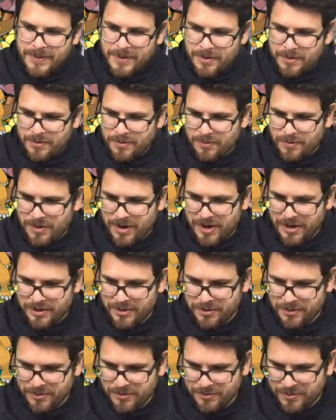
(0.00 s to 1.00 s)

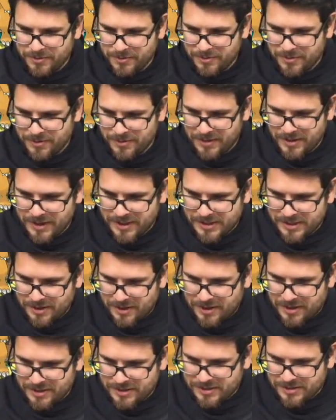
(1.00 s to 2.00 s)
Raikou. That's
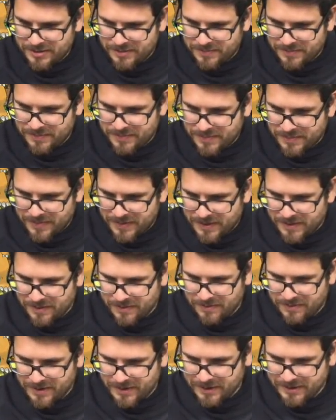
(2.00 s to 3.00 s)
awesome.
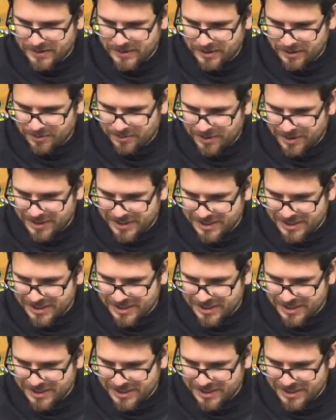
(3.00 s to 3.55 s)
Yveltal, what is